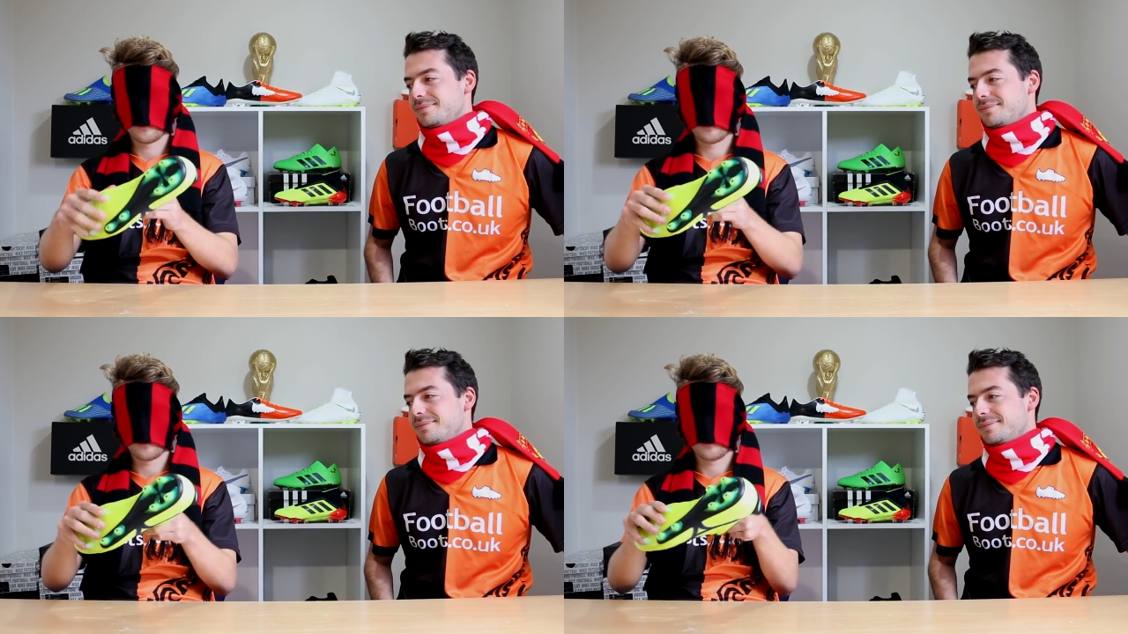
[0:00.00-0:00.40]

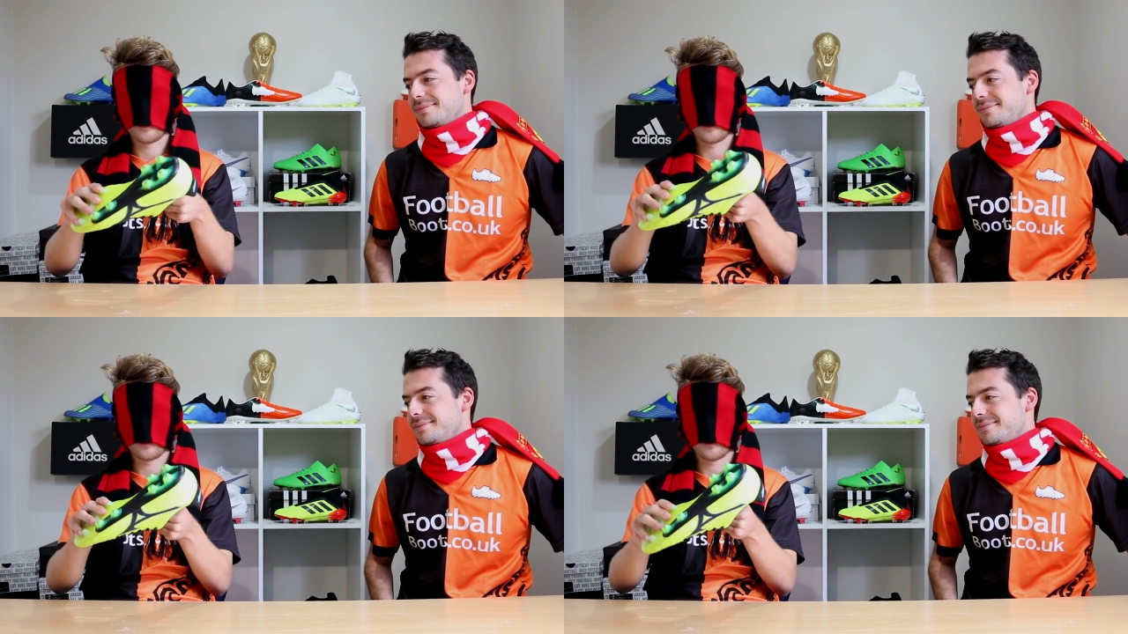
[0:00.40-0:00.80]

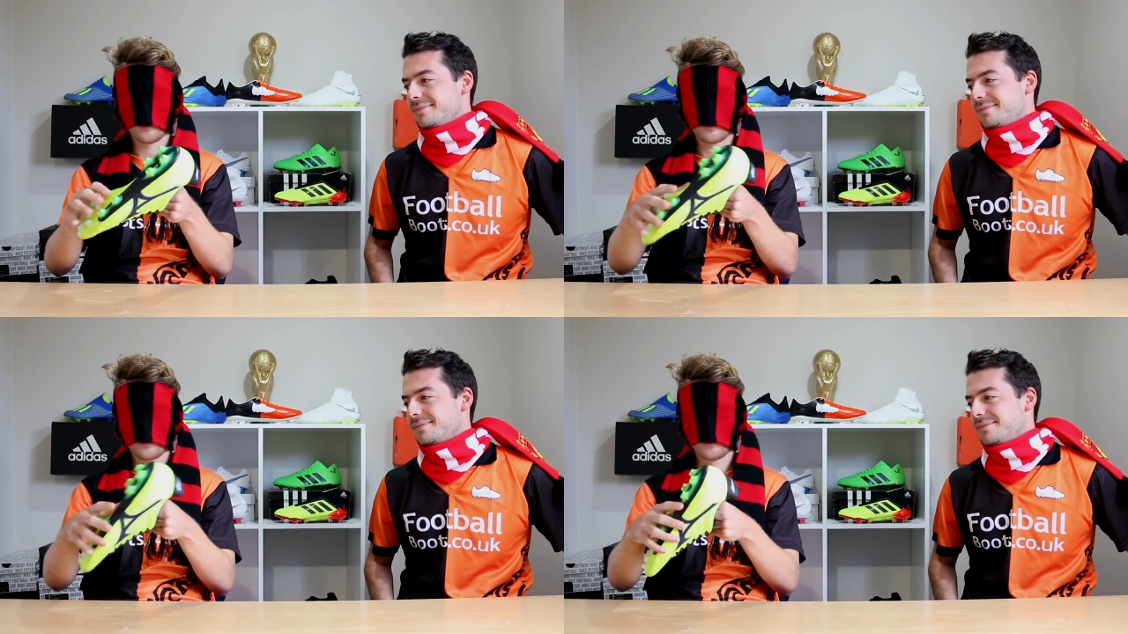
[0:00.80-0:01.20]

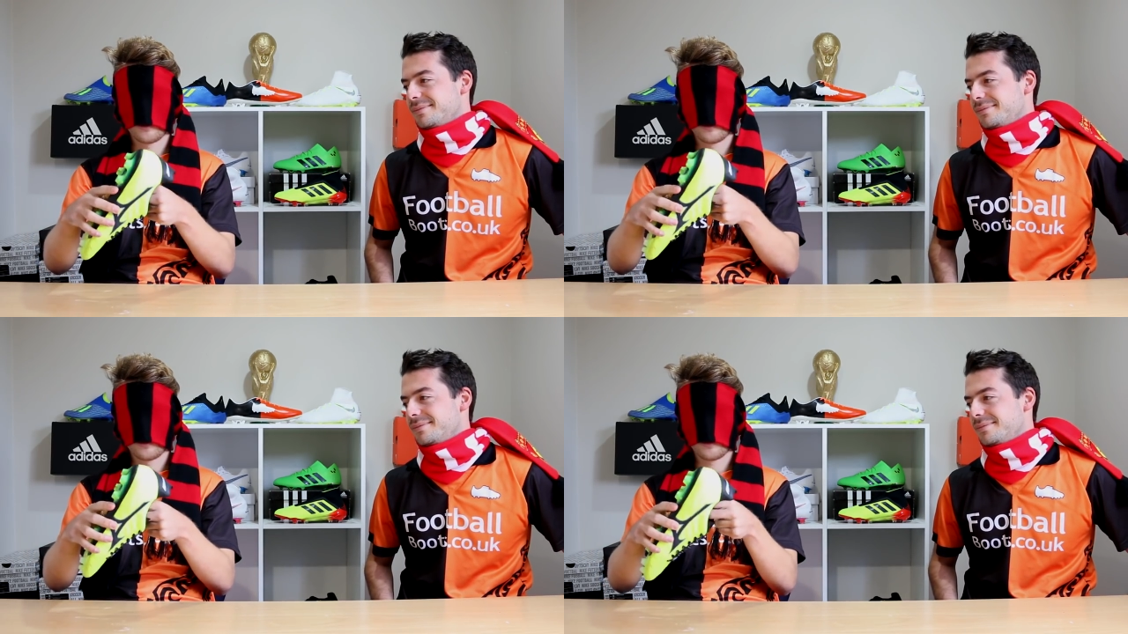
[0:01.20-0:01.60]

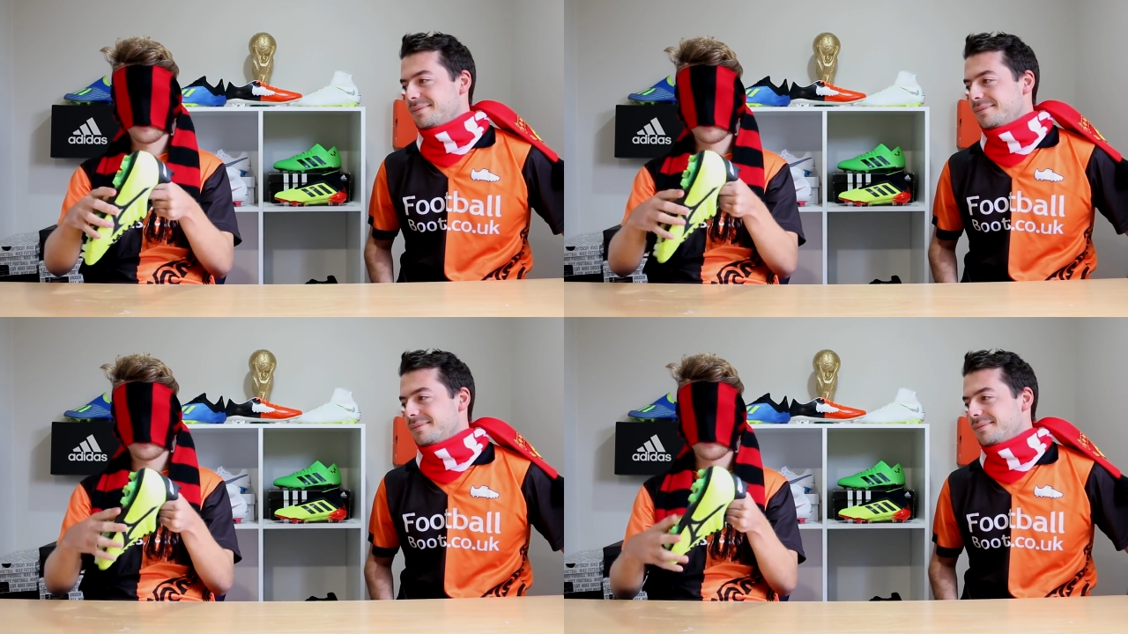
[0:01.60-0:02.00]

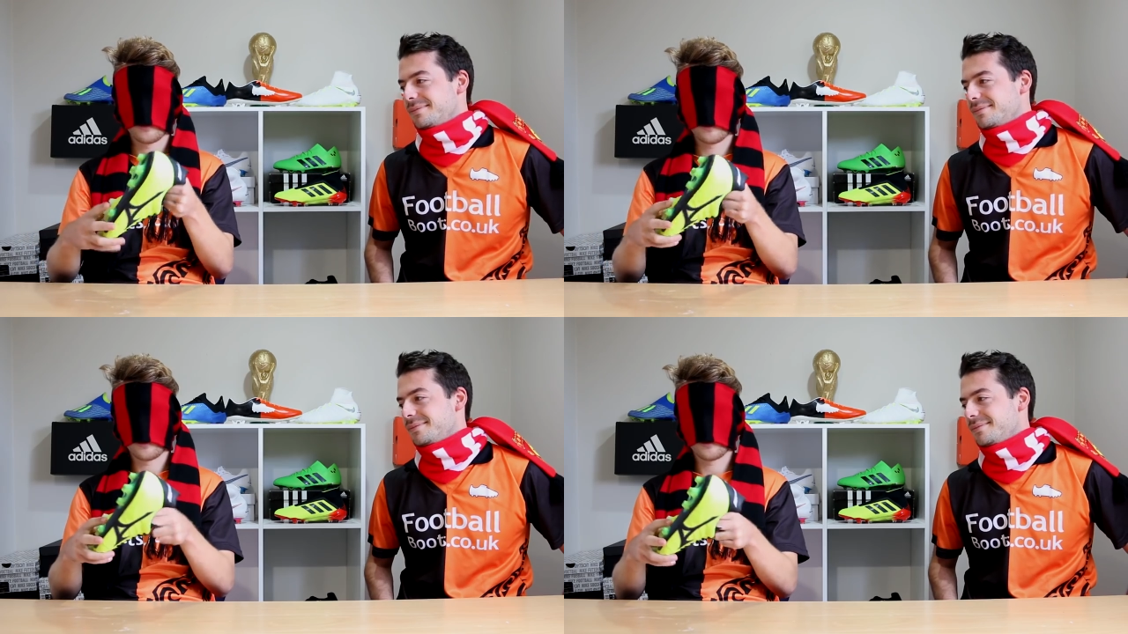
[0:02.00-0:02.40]

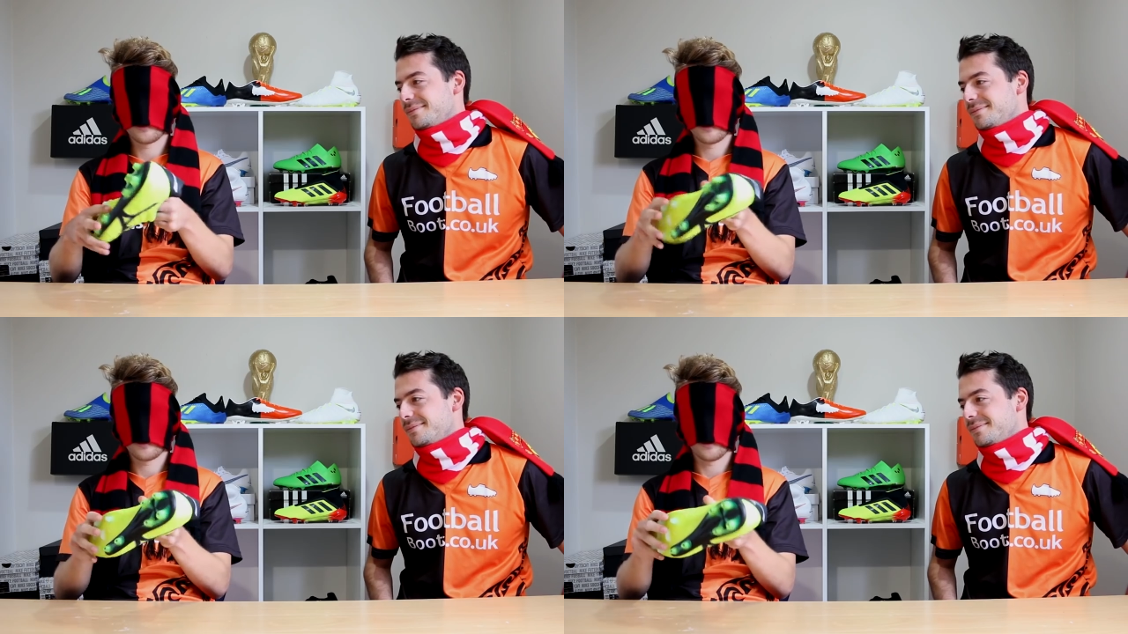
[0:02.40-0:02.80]

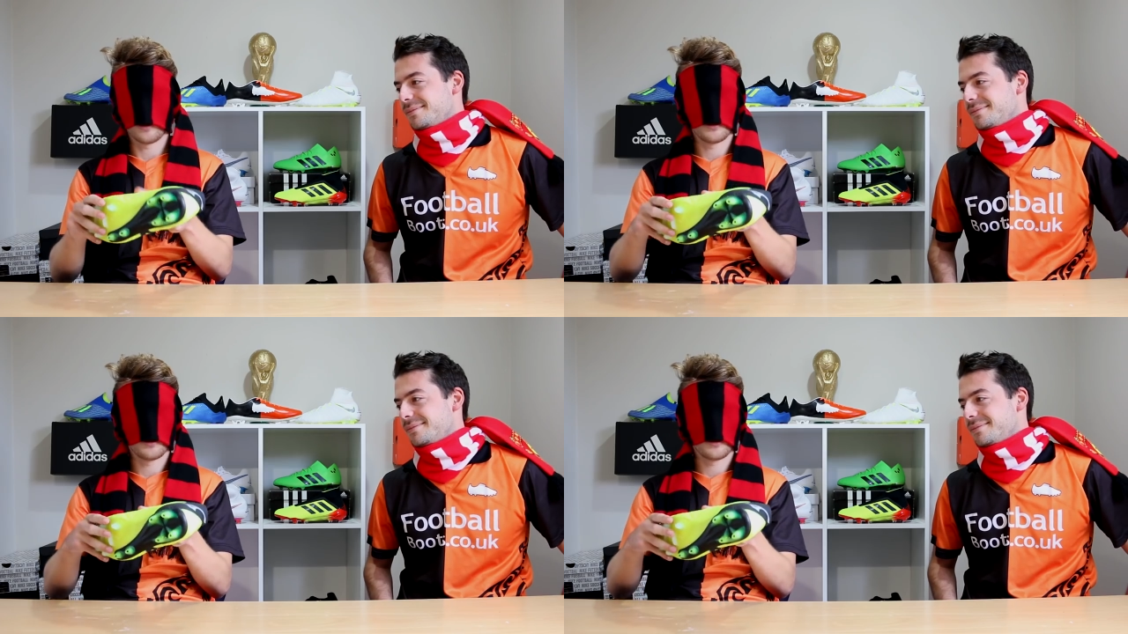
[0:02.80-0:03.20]

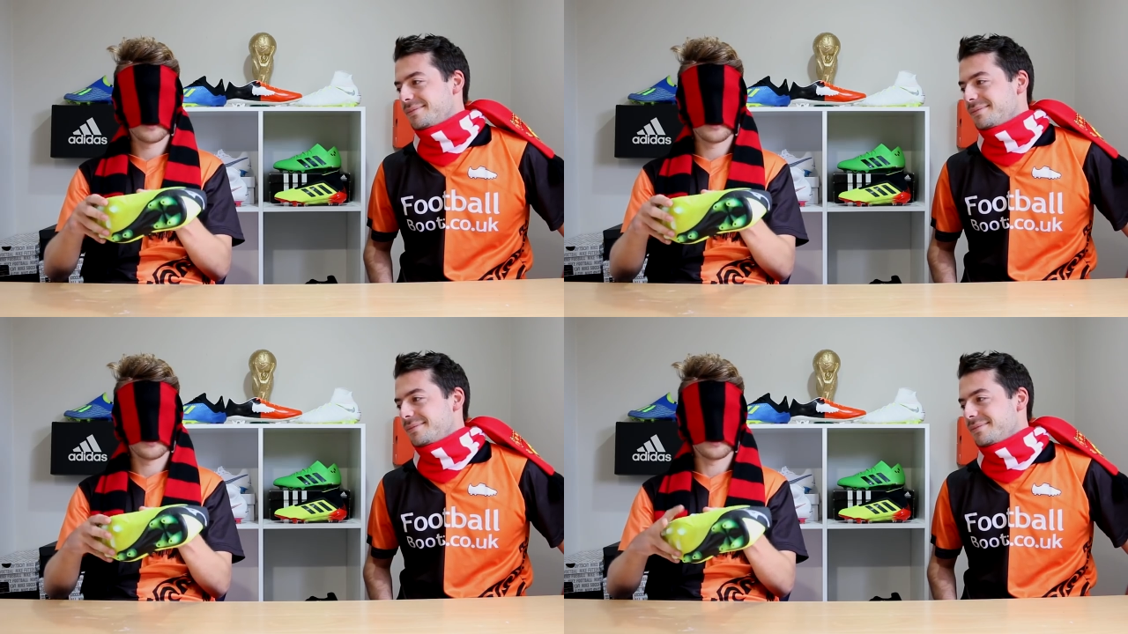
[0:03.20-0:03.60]
[no speech]